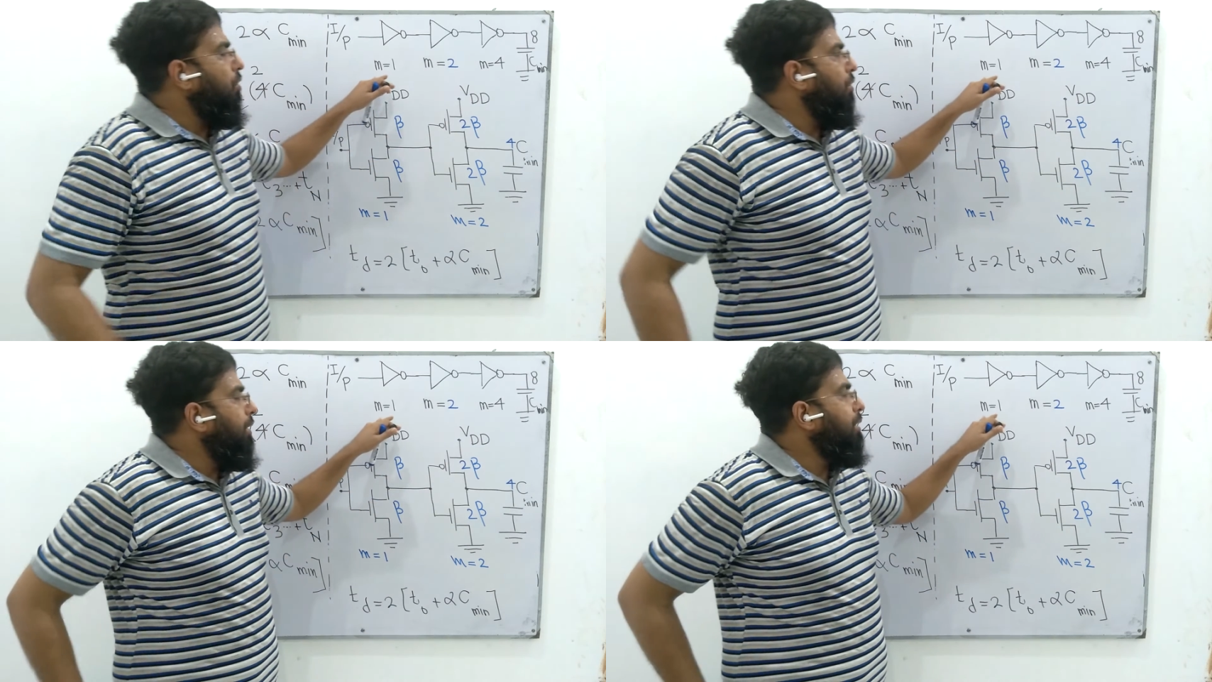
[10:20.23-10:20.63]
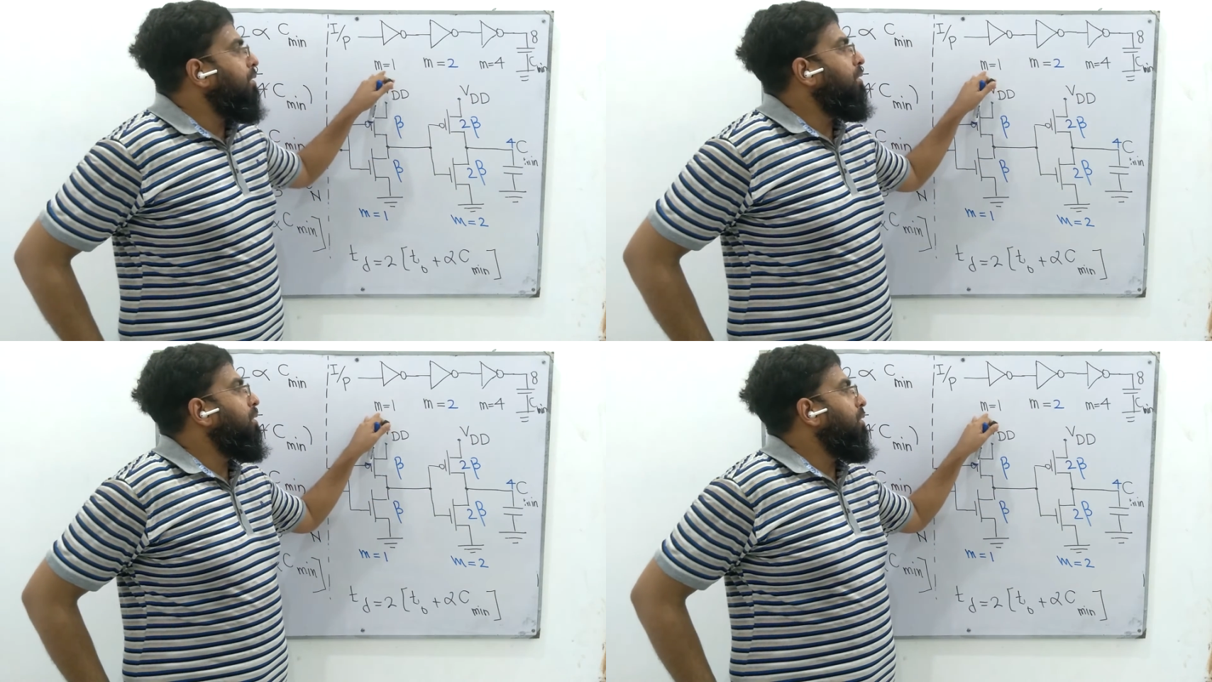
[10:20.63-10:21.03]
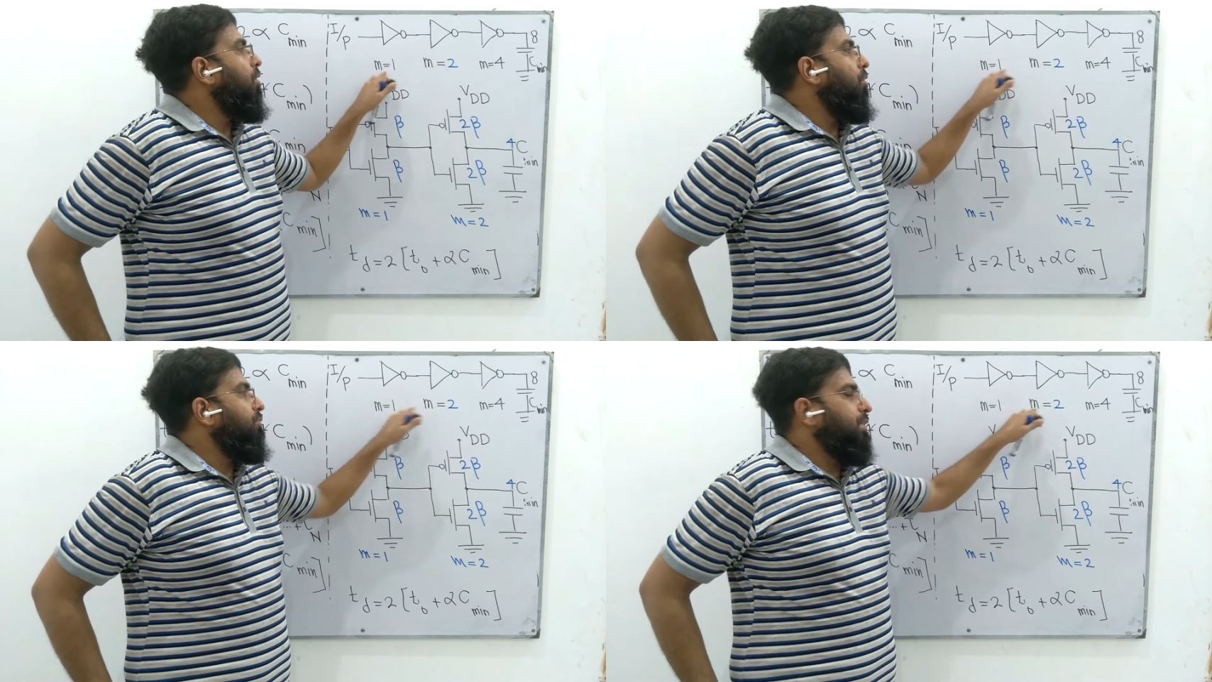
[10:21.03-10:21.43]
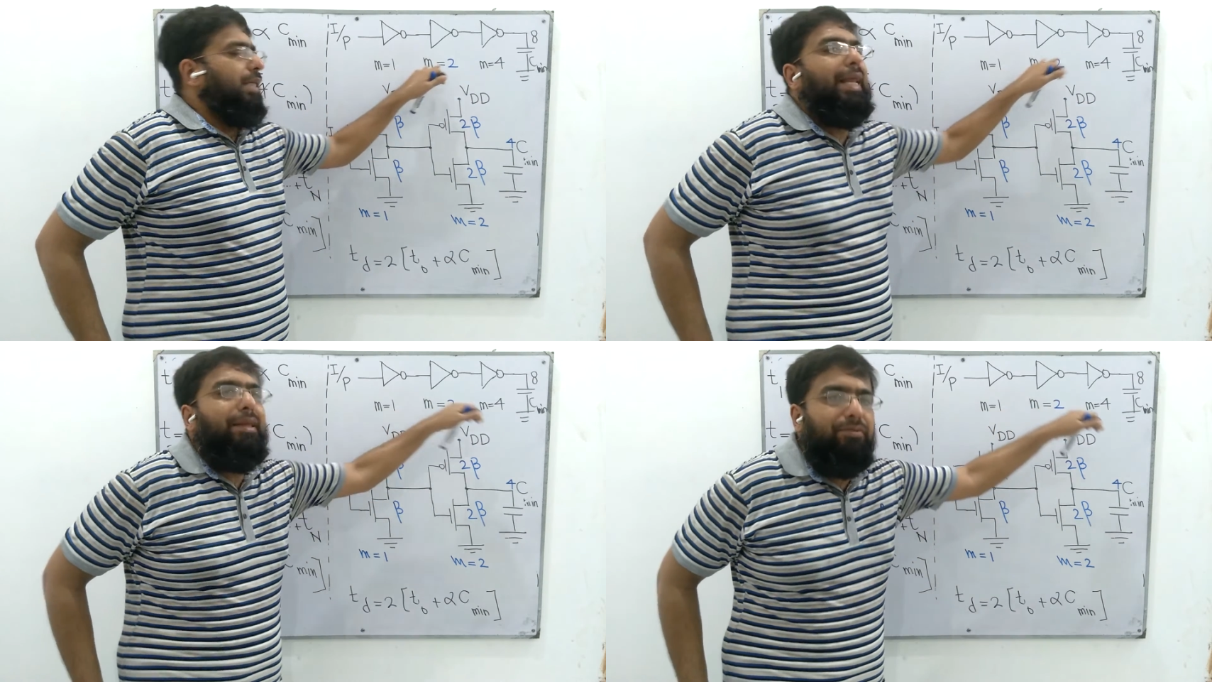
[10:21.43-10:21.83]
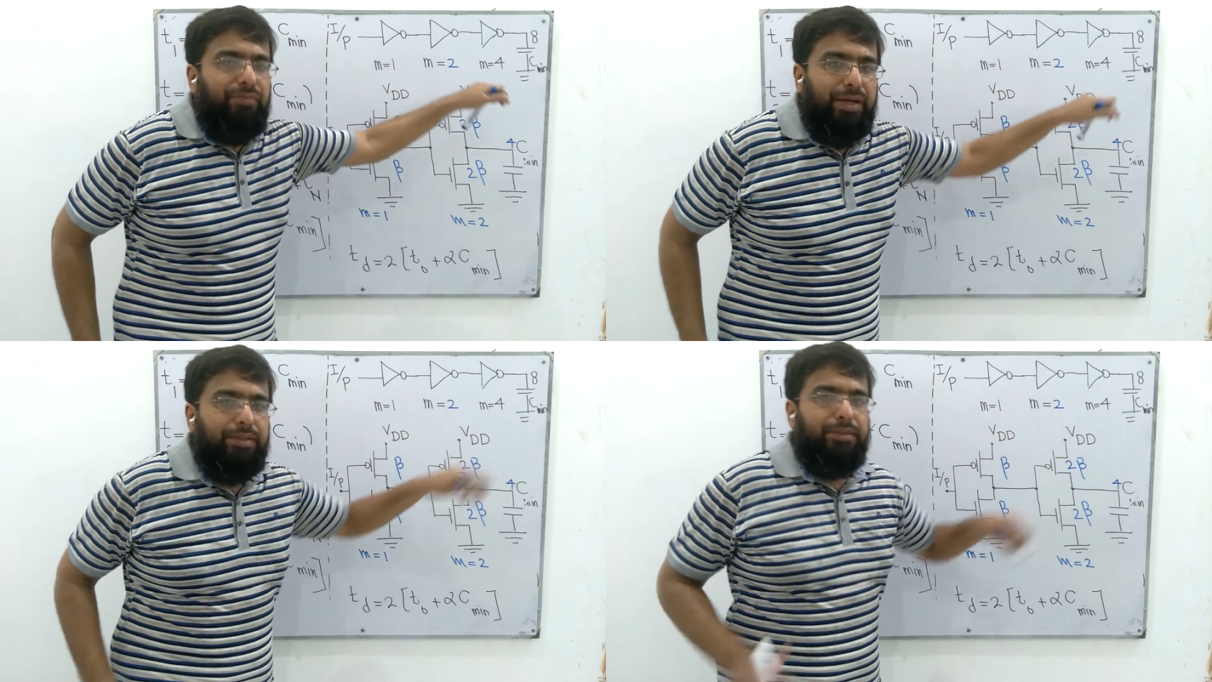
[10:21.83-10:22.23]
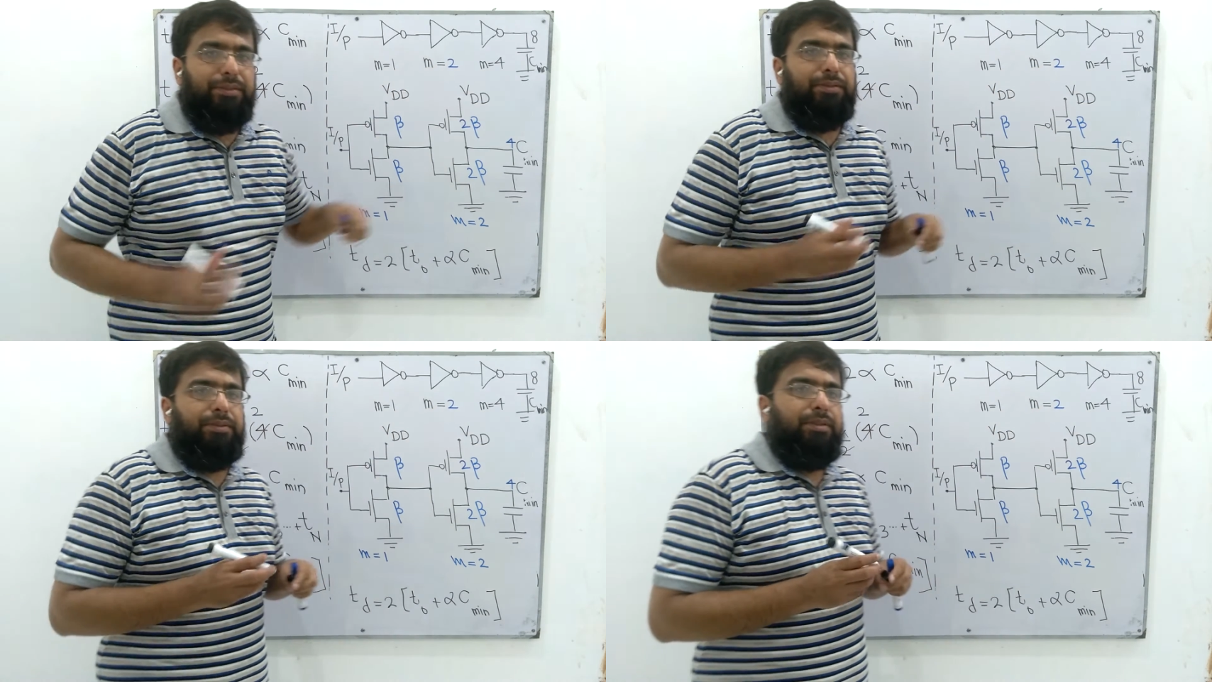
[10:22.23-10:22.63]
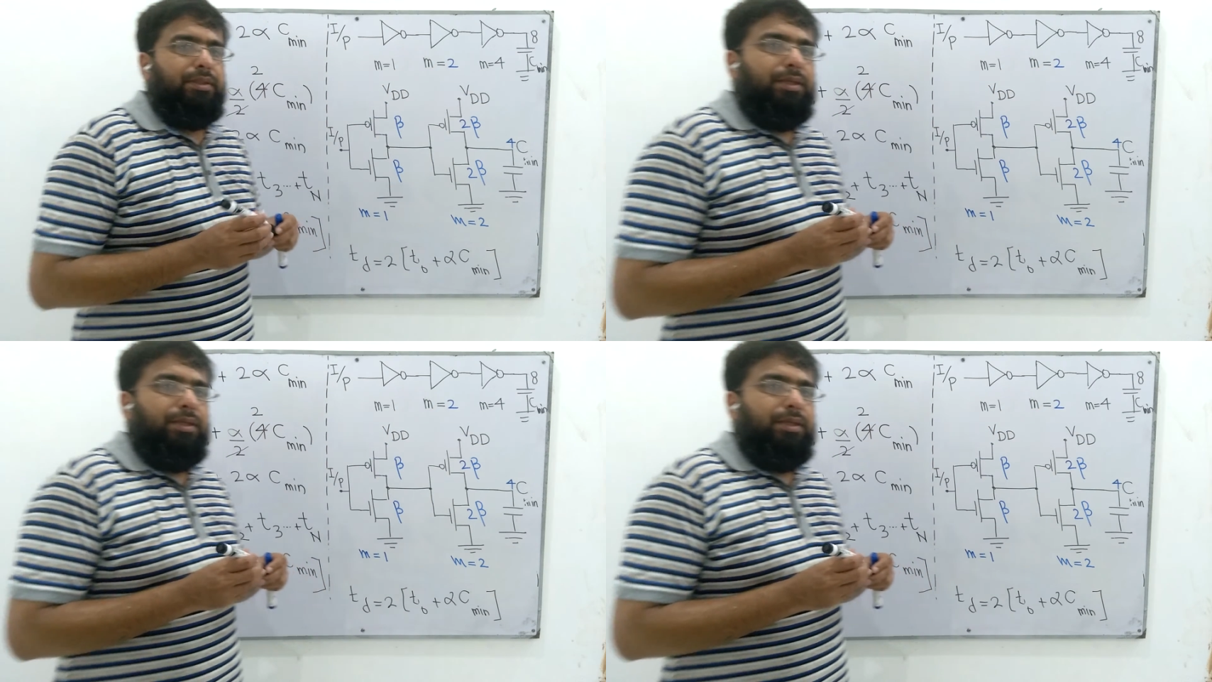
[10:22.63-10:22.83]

order of scaling factors,